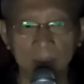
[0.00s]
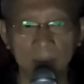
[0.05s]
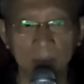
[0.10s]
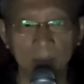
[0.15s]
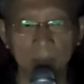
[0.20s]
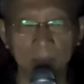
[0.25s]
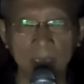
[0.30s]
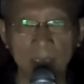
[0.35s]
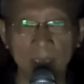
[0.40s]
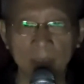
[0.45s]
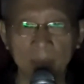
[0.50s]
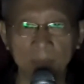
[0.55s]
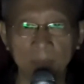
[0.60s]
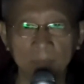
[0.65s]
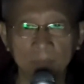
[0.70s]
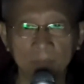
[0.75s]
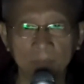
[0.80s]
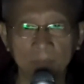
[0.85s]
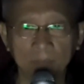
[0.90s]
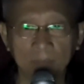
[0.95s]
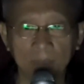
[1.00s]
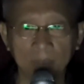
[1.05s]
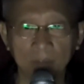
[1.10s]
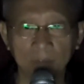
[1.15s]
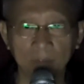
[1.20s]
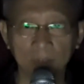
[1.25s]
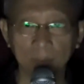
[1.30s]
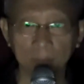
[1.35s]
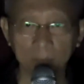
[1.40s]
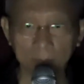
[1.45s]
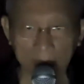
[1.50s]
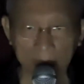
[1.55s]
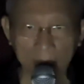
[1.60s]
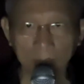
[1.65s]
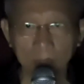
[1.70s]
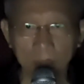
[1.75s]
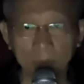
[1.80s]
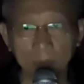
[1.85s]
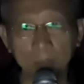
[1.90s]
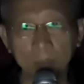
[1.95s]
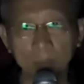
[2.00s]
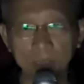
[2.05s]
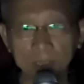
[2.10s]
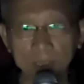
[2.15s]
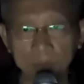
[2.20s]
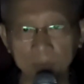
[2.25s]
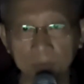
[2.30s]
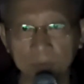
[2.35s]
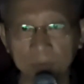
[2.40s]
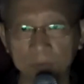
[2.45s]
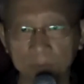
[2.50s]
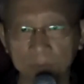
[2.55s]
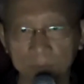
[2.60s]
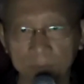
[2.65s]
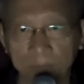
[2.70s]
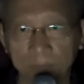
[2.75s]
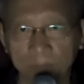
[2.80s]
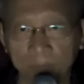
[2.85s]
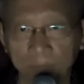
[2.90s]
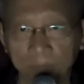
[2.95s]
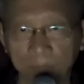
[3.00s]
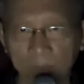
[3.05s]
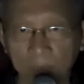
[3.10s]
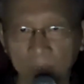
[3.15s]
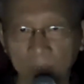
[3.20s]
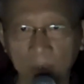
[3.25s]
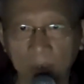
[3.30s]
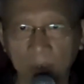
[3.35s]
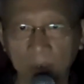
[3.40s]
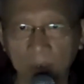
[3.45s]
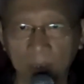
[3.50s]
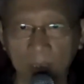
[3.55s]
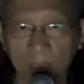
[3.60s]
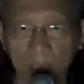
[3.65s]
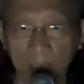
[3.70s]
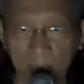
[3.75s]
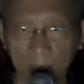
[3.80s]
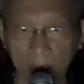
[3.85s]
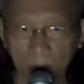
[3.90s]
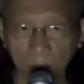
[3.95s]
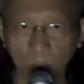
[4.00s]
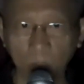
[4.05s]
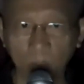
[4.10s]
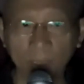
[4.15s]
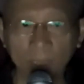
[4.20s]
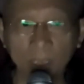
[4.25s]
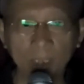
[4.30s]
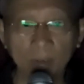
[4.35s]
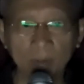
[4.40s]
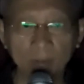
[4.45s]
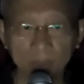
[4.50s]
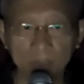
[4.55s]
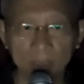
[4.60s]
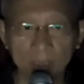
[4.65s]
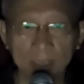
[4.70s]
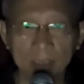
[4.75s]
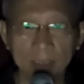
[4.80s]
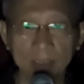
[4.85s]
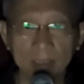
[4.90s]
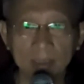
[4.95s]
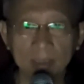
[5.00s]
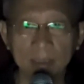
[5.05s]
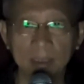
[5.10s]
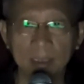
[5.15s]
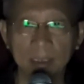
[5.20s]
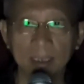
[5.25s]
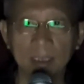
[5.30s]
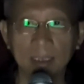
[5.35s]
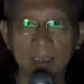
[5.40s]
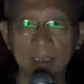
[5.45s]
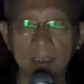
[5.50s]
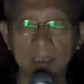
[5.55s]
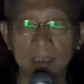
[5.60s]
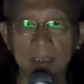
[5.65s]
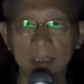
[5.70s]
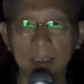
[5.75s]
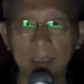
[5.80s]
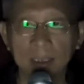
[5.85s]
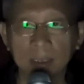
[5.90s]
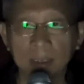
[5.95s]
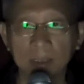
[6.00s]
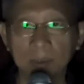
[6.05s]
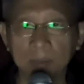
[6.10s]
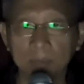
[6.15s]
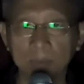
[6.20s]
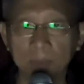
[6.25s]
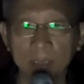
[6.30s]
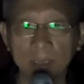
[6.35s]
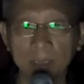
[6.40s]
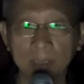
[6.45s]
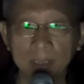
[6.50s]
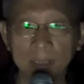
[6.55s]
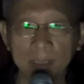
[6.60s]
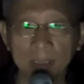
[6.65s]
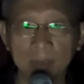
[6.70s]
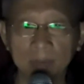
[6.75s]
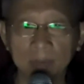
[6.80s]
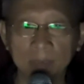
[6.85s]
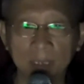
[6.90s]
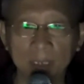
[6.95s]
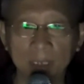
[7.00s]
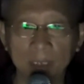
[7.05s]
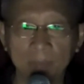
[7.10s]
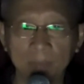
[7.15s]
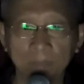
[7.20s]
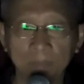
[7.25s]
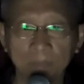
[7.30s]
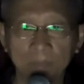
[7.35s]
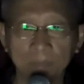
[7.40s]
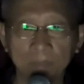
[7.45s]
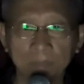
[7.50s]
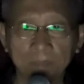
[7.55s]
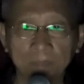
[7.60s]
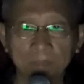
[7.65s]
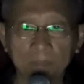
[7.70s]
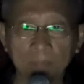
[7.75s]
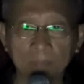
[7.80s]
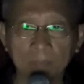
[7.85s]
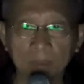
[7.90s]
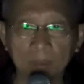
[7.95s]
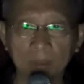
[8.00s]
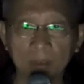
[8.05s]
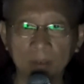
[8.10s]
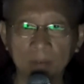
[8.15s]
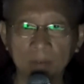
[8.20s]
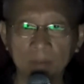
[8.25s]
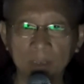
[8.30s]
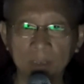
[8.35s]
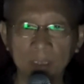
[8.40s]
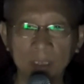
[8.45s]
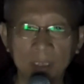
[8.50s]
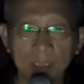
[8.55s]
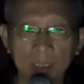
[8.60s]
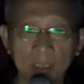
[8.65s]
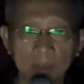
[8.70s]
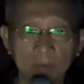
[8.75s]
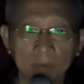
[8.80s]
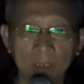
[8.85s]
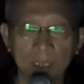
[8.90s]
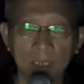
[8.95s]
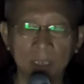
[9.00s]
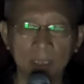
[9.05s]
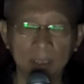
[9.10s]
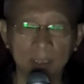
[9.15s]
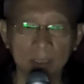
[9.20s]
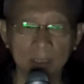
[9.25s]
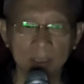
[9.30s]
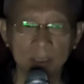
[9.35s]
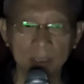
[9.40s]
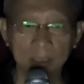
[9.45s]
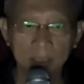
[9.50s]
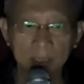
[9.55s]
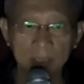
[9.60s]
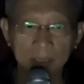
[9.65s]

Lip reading: your mind from becoming peaceful or aware within. So because of that, we need to either